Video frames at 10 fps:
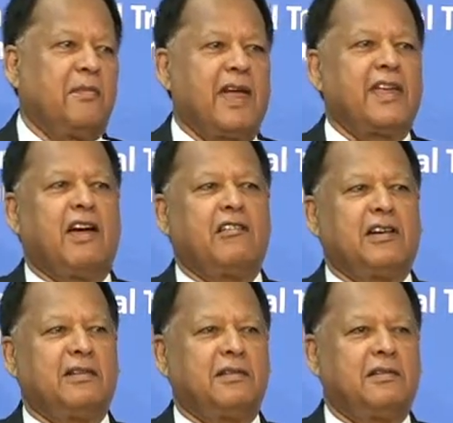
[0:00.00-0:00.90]
by
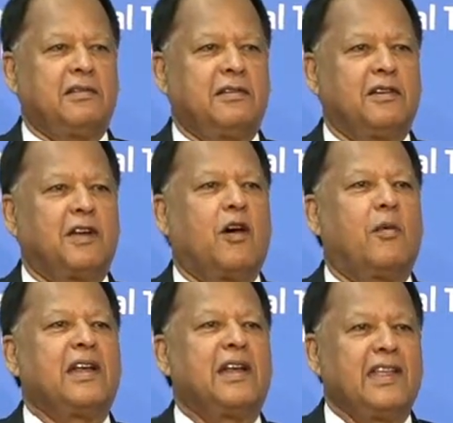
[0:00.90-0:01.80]
our
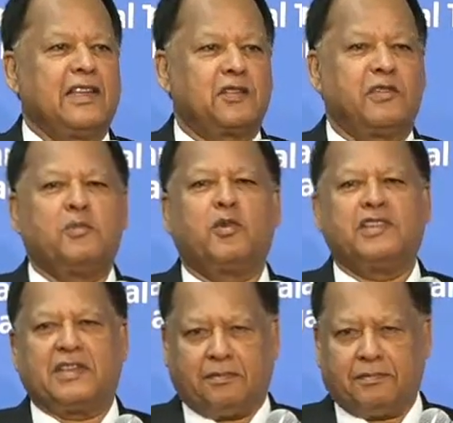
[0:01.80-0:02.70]
common links with
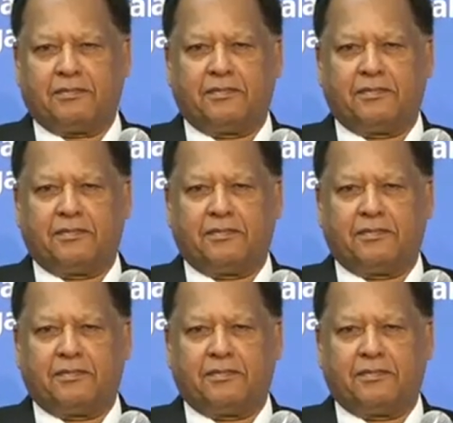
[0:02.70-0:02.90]
Buddhism.